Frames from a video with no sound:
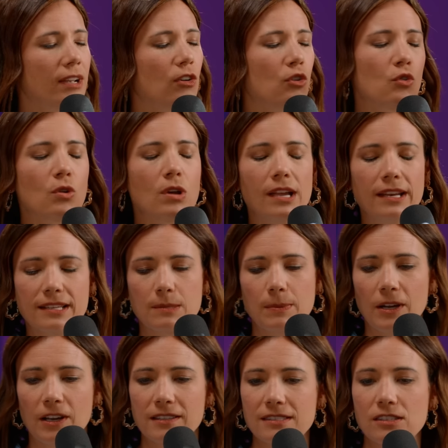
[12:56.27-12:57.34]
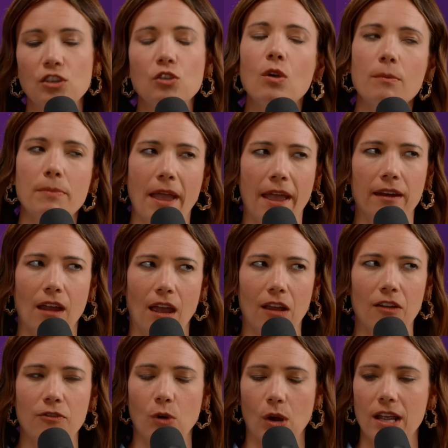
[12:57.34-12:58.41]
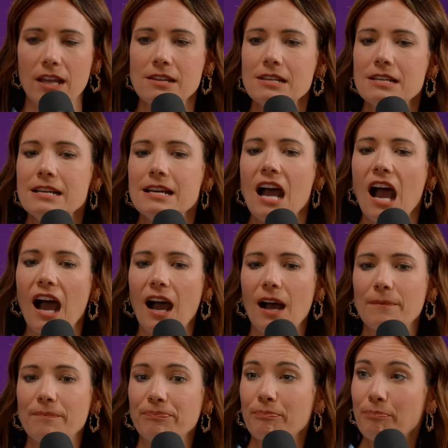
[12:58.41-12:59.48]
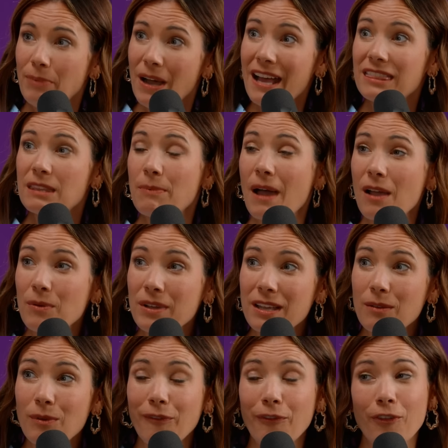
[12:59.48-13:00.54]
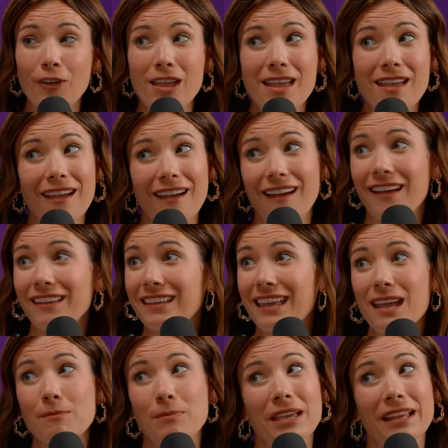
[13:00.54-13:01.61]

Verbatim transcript: right? Great experience. So you are paying higher for it, um, but the buy one get one free, you can't